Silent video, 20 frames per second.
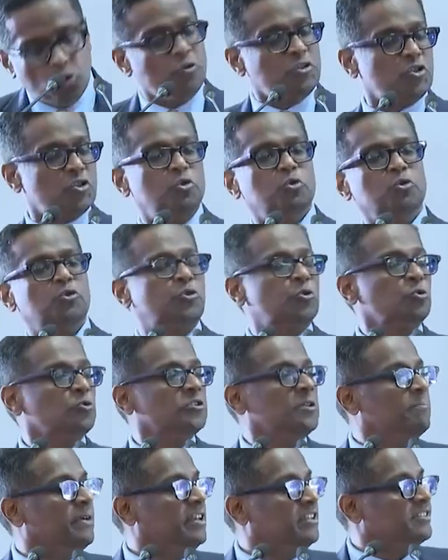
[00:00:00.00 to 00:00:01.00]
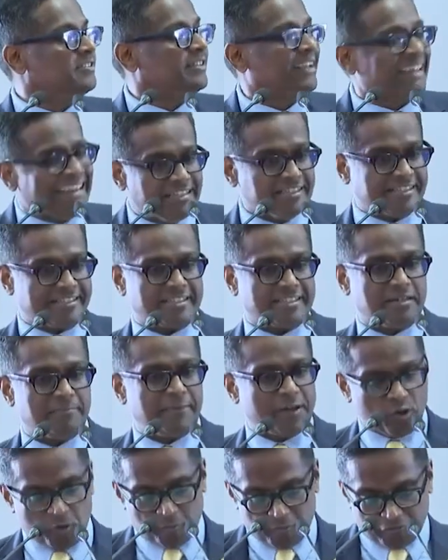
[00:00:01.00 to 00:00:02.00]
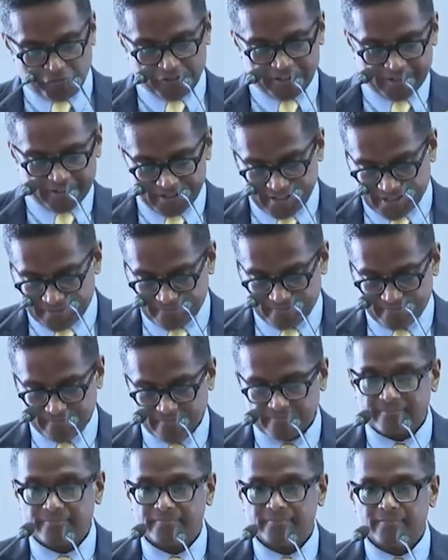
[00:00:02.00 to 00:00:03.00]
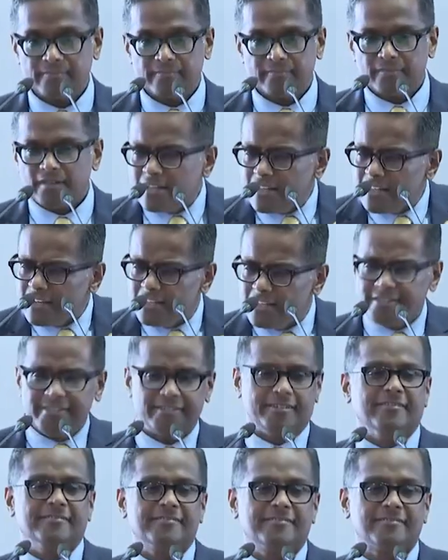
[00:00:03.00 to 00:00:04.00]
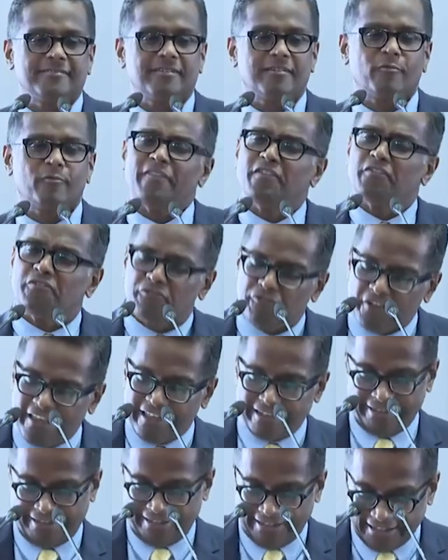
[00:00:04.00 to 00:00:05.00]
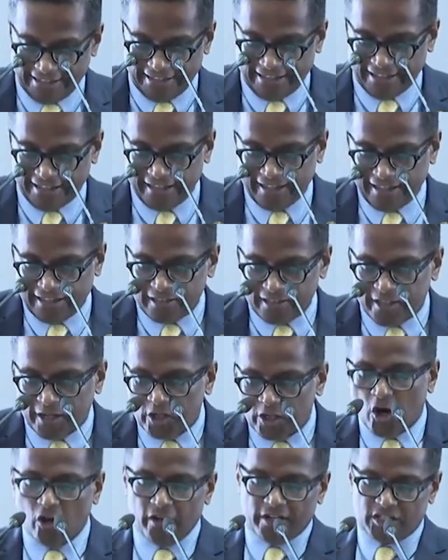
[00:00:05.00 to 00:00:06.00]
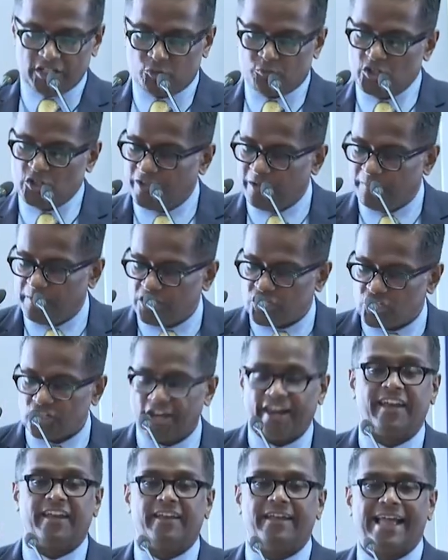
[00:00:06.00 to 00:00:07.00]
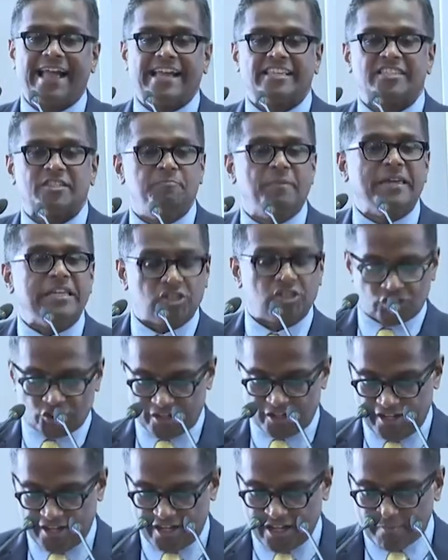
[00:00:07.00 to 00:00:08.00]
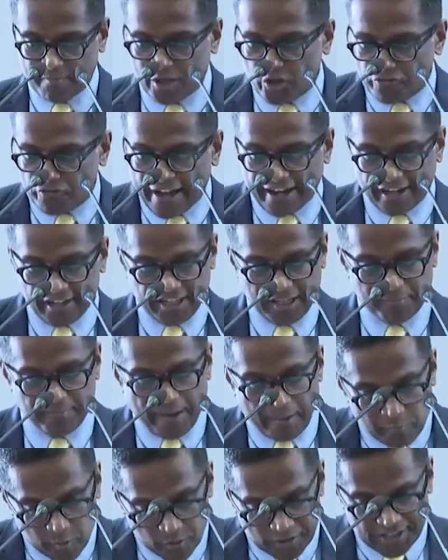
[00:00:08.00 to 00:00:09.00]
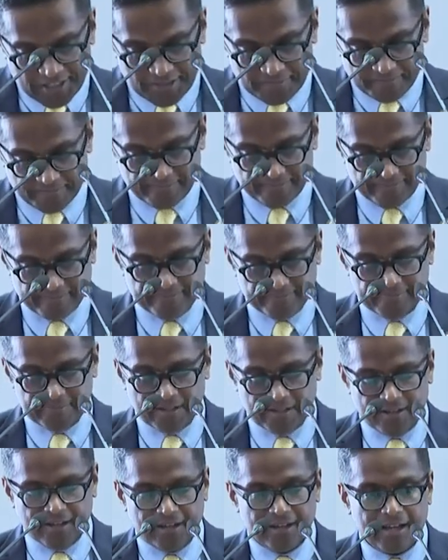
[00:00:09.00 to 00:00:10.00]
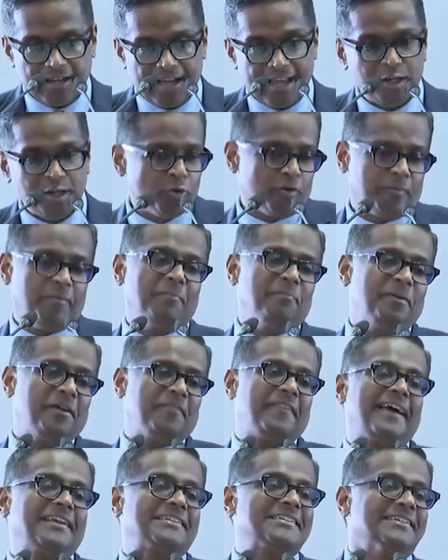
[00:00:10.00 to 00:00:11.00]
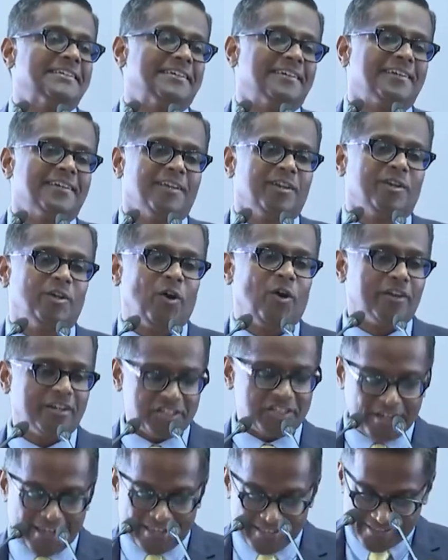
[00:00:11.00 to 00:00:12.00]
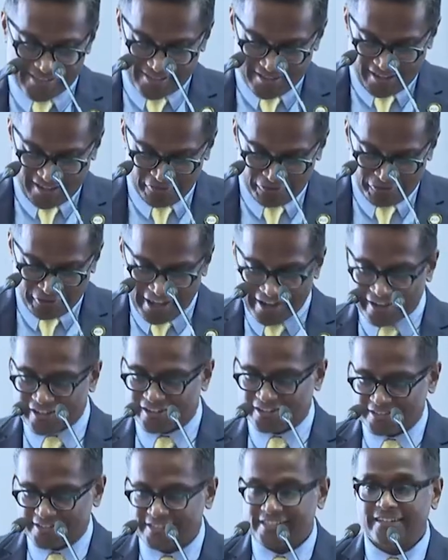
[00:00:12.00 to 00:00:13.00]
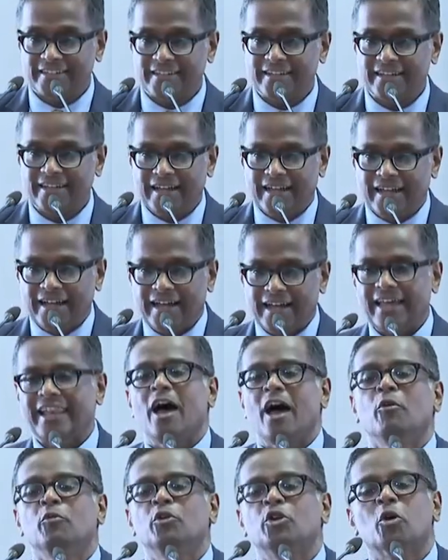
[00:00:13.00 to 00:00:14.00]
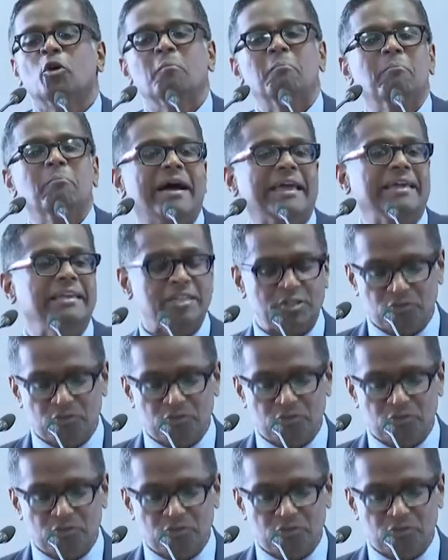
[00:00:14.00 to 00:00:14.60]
to you through the many screens by your professors. Listen, rather feel, the knowledge which will be shared as speech by your faculty members. And do remember that knowledge has a fragrance. Allow your mind to